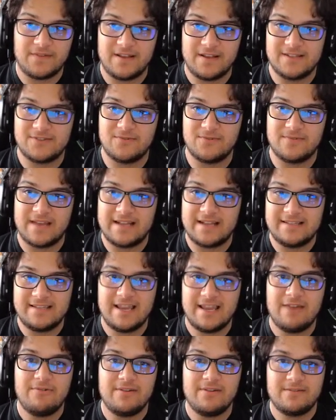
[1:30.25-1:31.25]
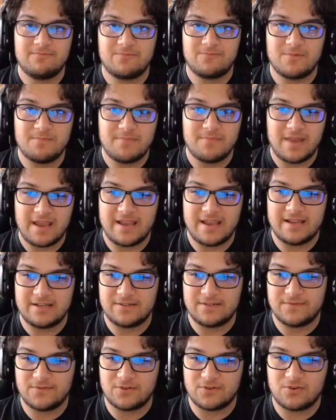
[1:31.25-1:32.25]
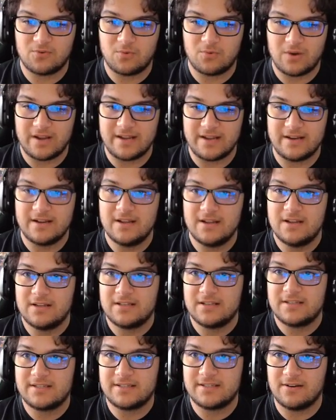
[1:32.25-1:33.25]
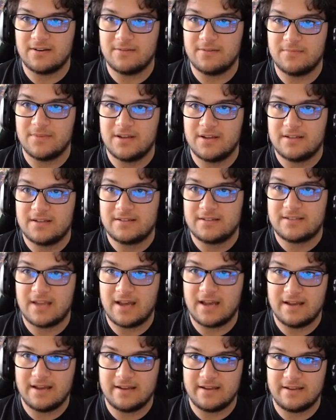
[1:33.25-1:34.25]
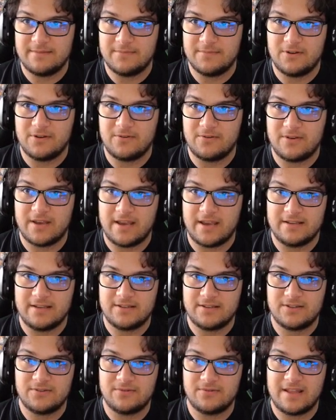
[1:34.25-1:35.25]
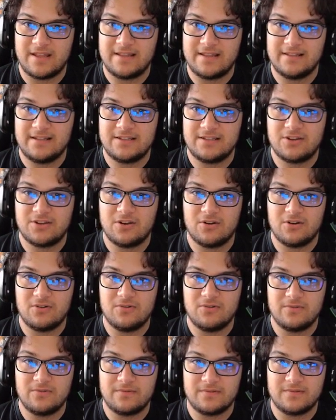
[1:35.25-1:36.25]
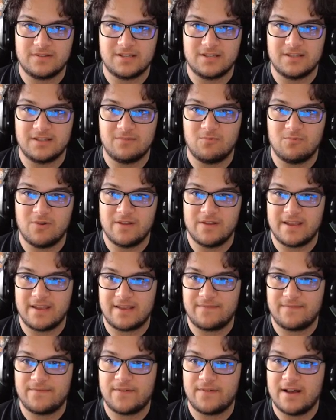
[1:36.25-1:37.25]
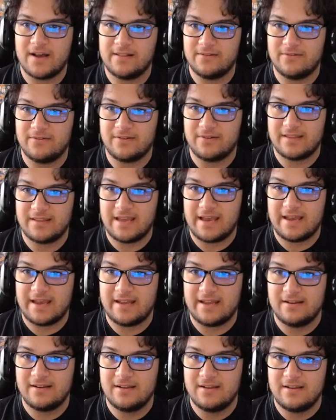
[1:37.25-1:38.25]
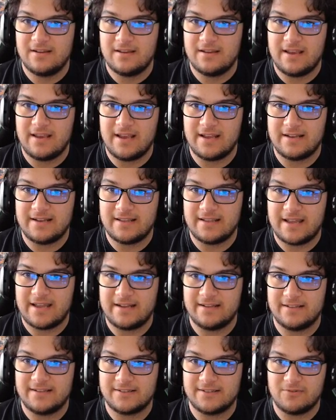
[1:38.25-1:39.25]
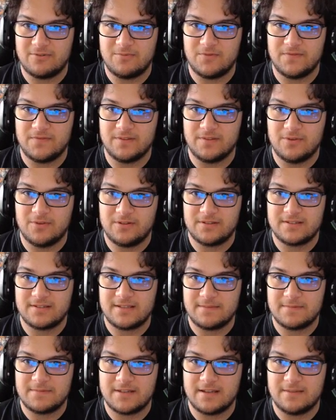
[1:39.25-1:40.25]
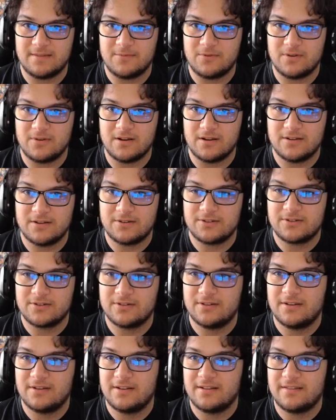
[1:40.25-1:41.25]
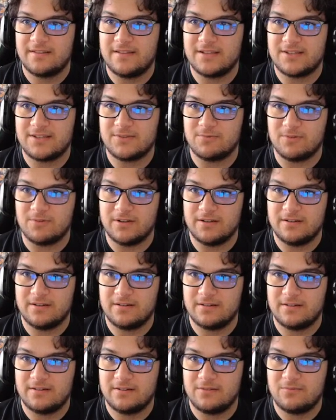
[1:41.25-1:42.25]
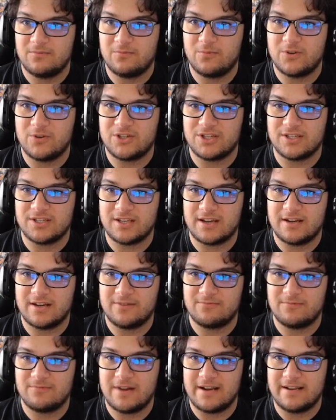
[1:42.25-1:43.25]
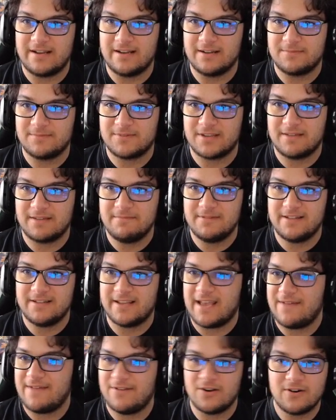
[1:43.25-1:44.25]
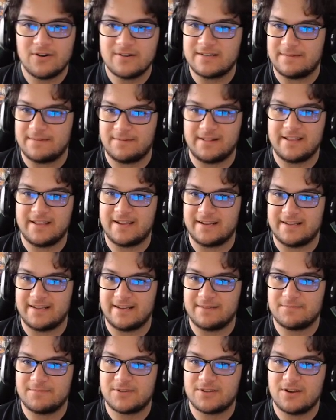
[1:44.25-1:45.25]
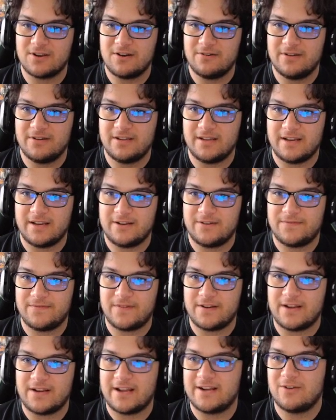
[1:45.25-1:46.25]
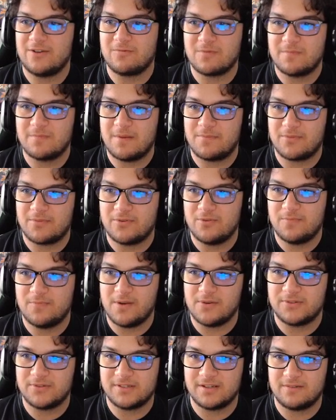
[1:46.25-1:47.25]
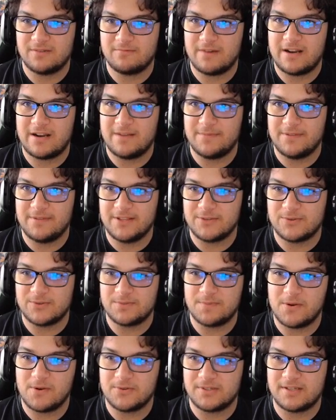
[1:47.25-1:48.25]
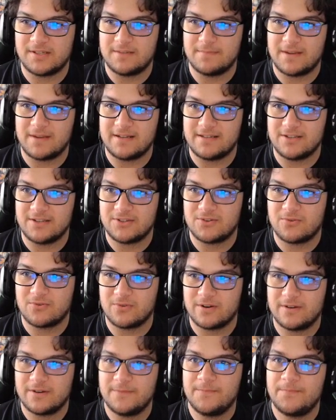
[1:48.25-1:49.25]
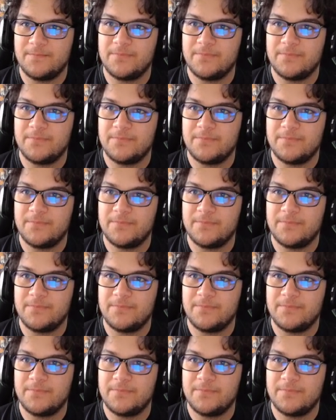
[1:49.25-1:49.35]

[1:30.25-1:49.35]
And so that's how it remained for quite some time. Okay, so then let's go to the one that followed that. And that is, oh, I'm moving them all at the same time. Oh gosh. This one, which is on Reddit. I'm like having a hard time clicking it. I'm sorry if I don't remember who posted on Reddit, but this was posted in my Discord.